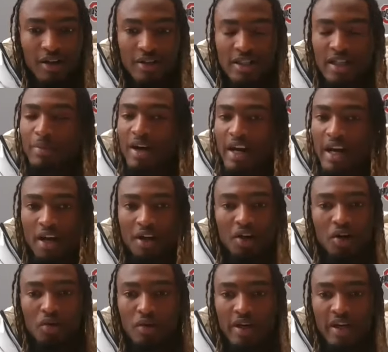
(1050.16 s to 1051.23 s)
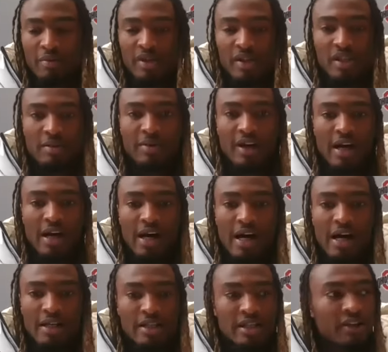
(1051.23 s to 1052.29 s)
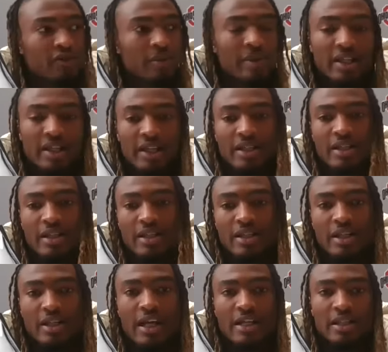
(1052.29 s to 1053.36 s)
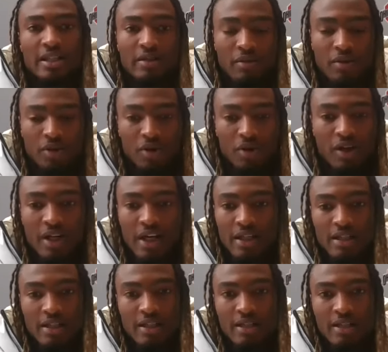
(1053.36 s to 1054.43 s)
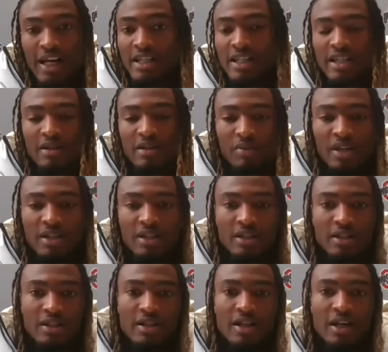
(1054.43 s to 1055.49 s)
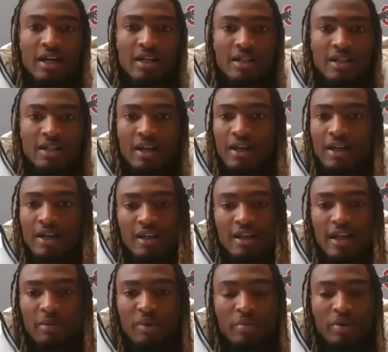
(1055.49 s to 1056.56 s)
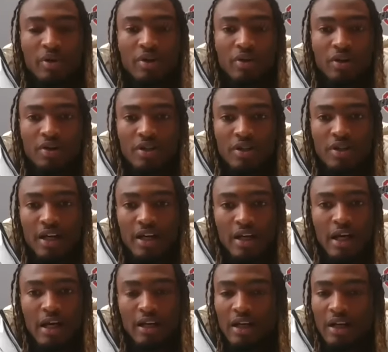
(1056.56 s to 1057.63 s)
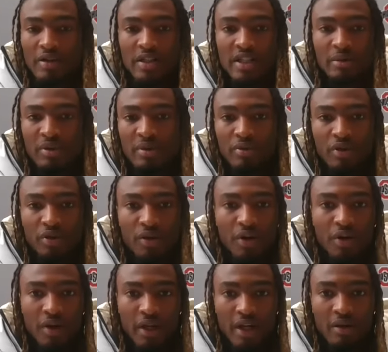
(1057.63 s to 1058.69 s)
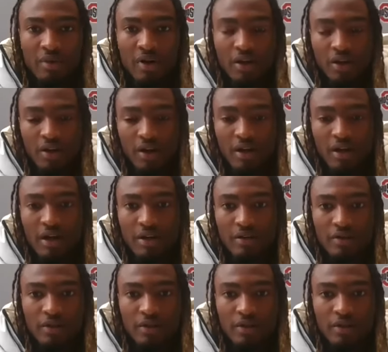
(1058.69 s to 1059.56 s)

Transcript: somebody I know. It could be somebody I see from a distance, and I see them growing. That's just a blessing in disguise that people don't notice. Like, I love to see people grow and get better in life.